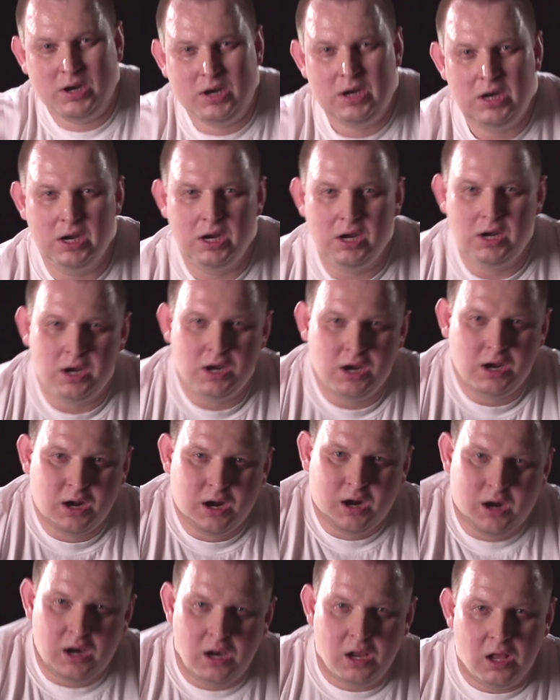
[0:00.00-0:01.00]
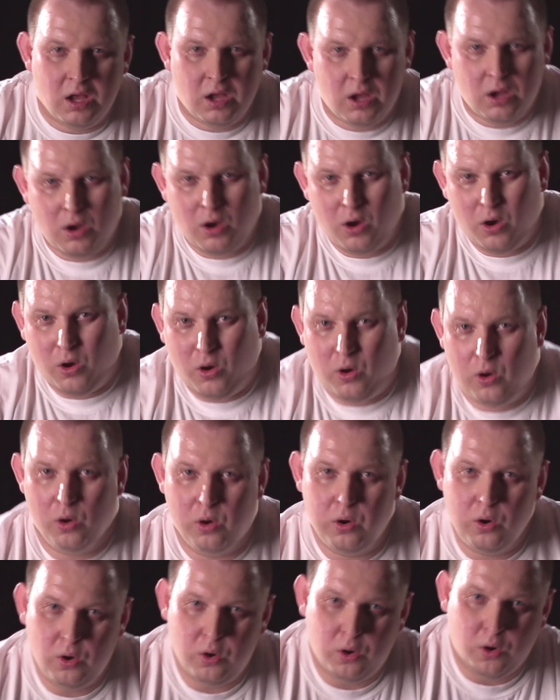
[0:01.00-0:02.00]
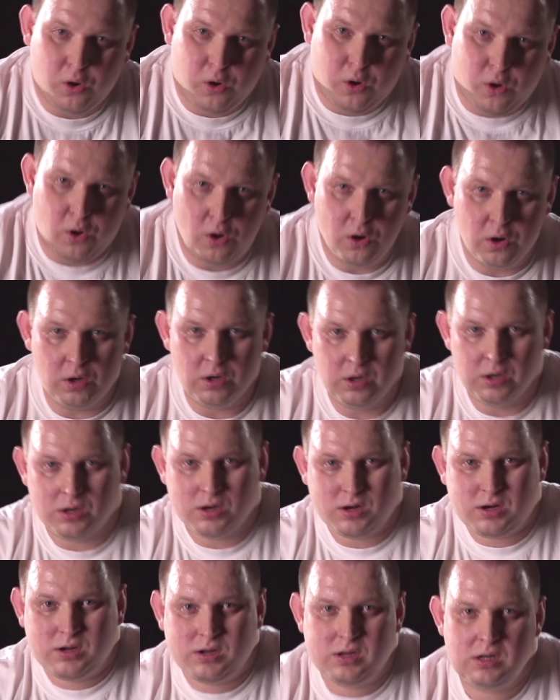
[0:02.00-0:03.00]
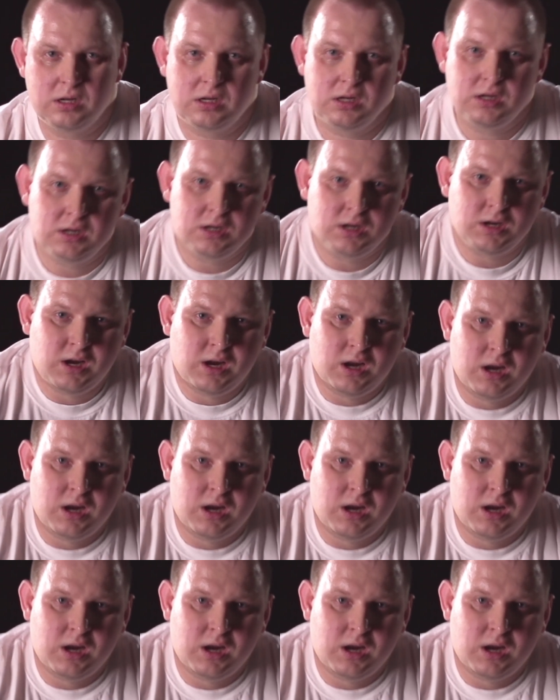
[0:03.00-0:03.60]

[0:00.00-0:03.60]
pretty necessary, I would say, in a great amount of patients.